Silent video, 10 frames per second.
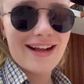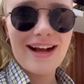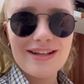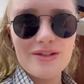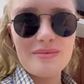
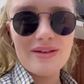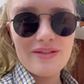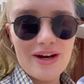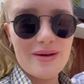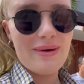Kai's not been
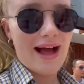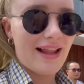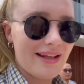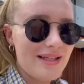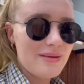very
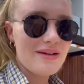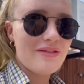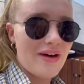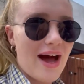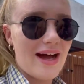well. He's been
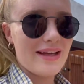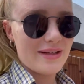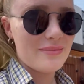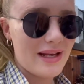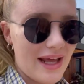
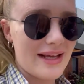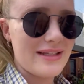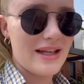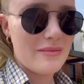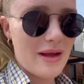fine, but like he's
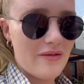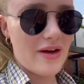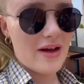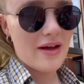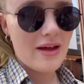had a bit of
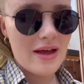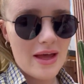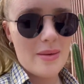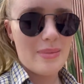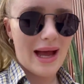a
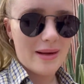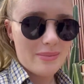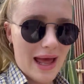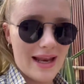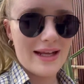bad
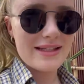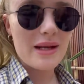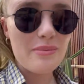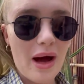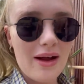belly. He's
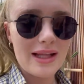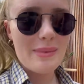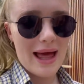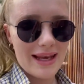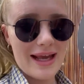had Bali
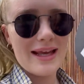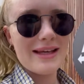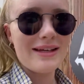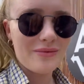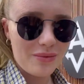belly.
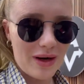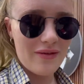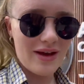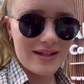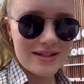One of
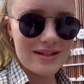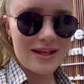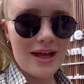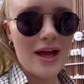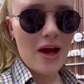
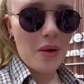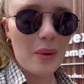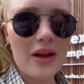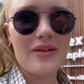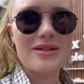
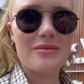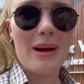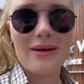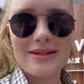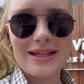us is
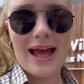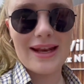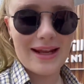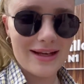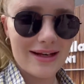bound to get
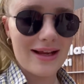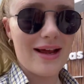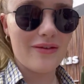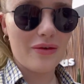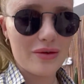it. And
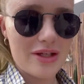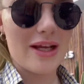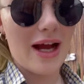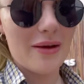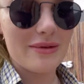unfortunately,
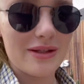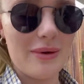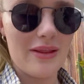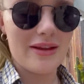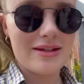Kai was the
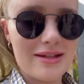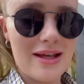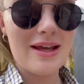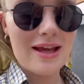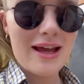one
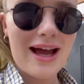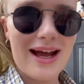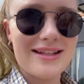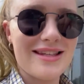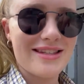that's
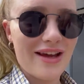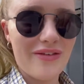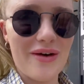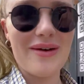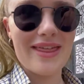had to
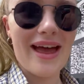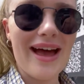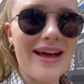suffer with it.